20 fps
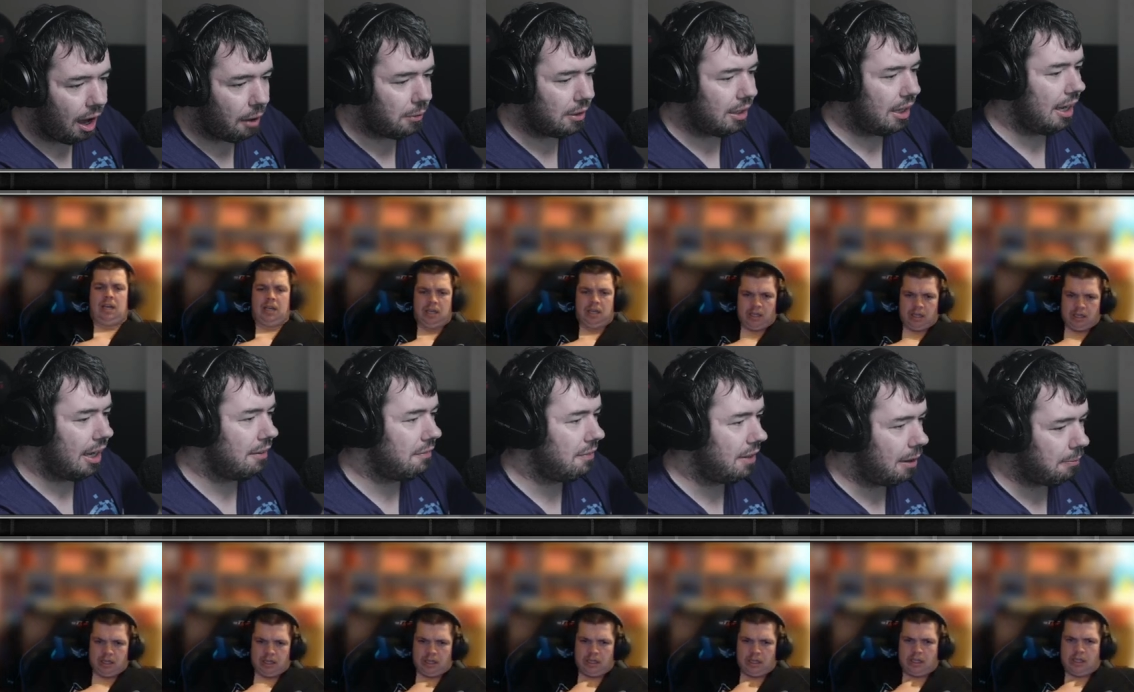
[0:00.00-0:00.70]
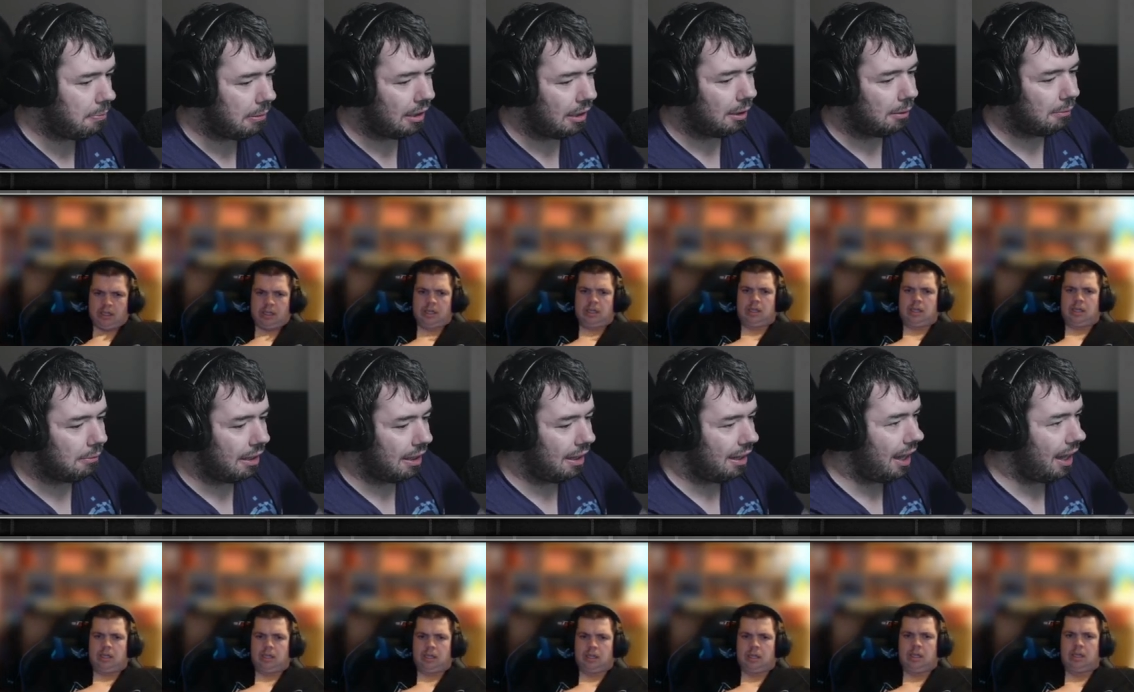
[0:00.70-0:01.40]
Speaker 1: want to level up a little
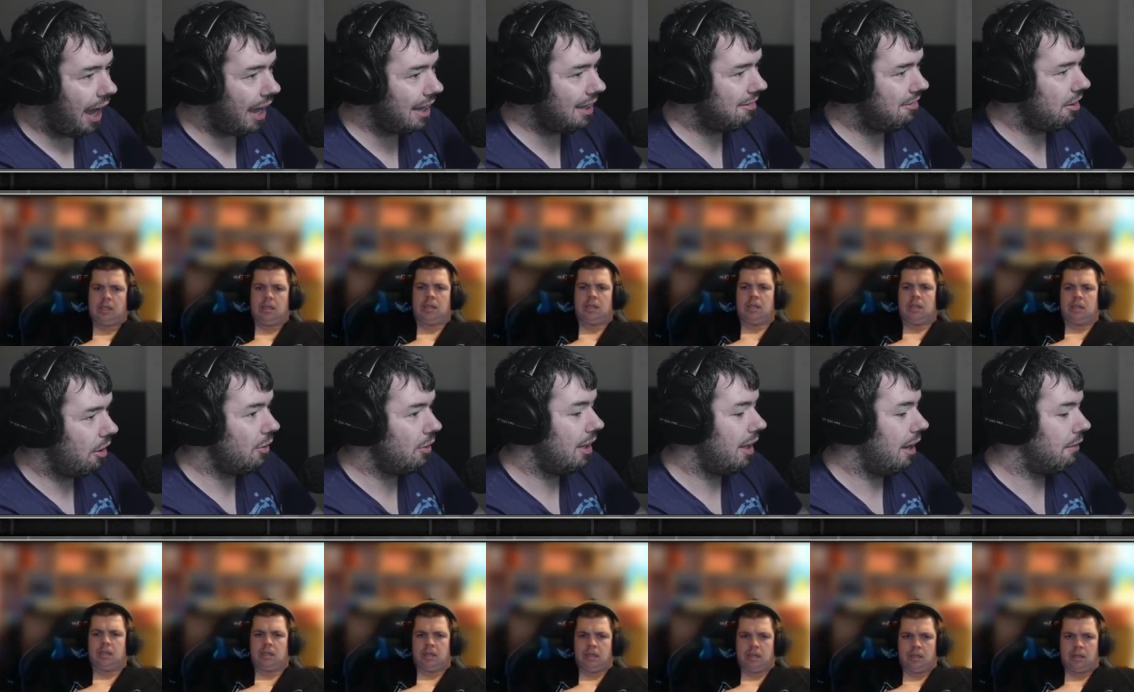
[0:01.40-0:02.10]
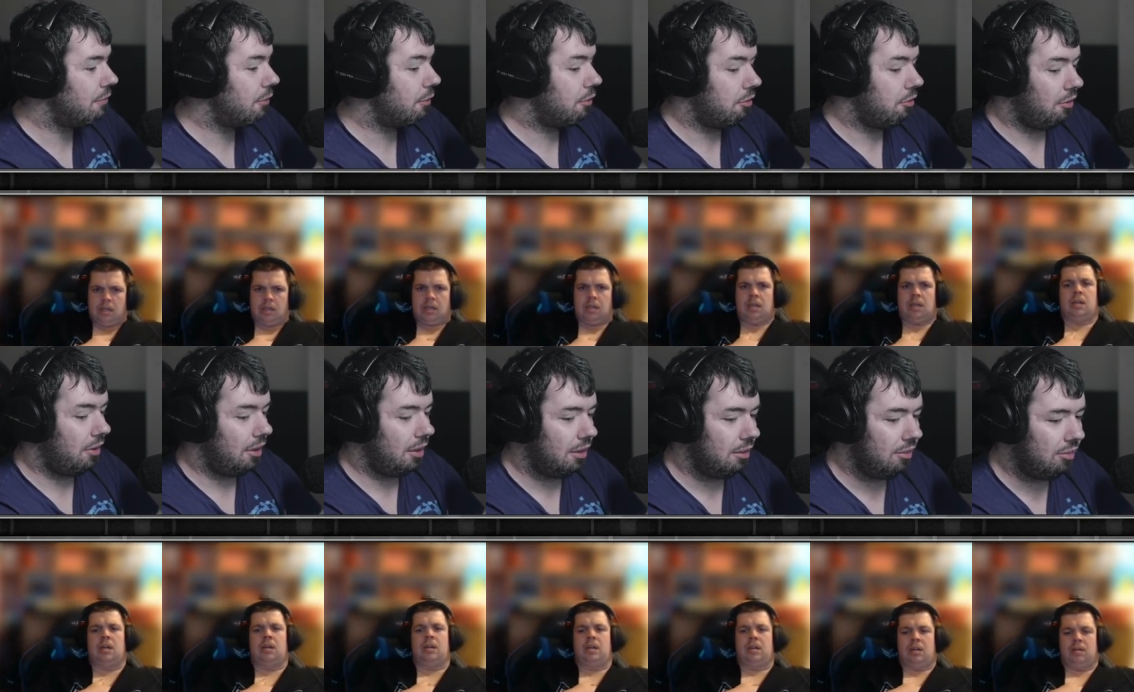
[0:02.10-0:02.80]
bit. And it's only level
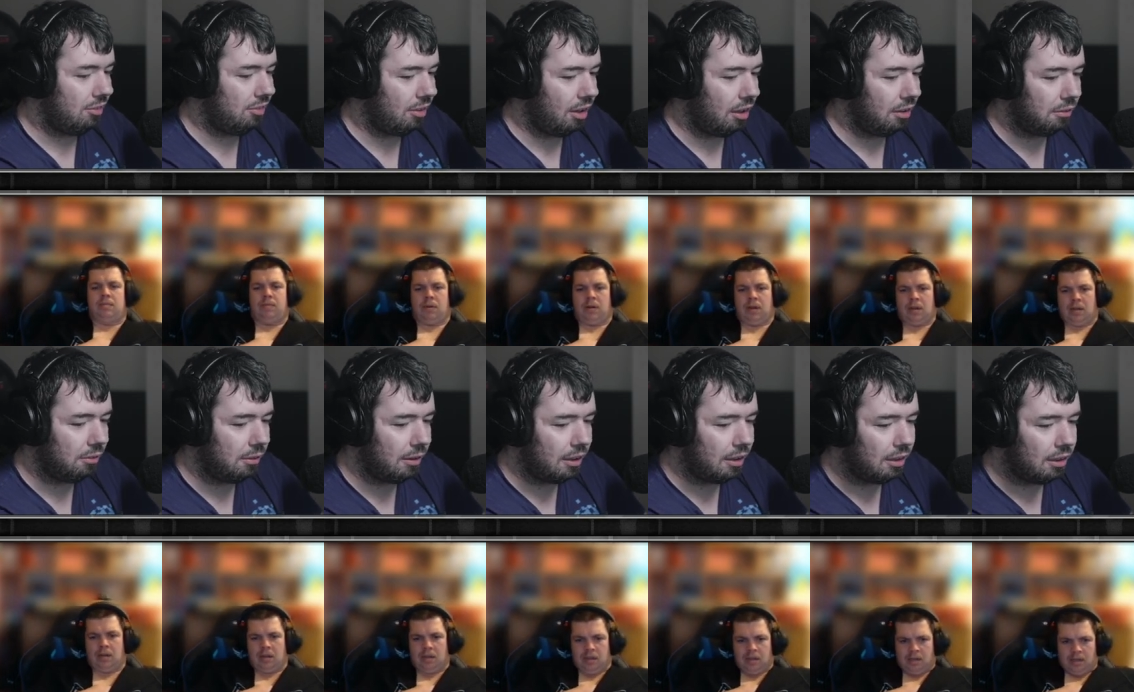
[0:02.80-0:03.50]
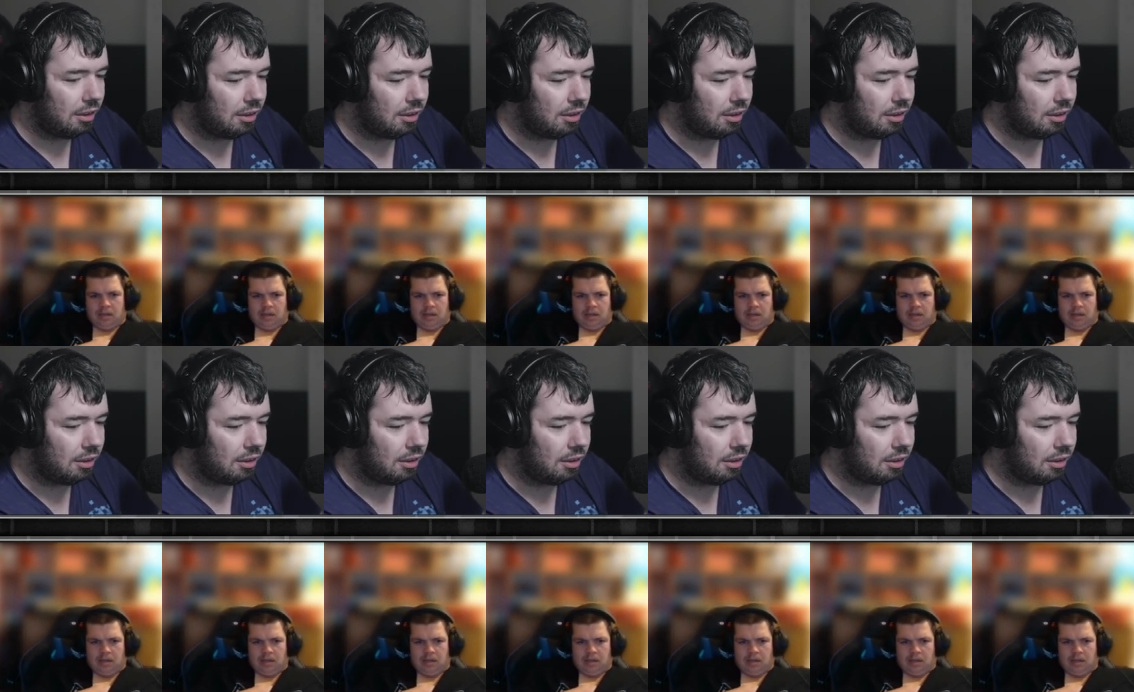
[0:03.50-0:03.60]
3. So,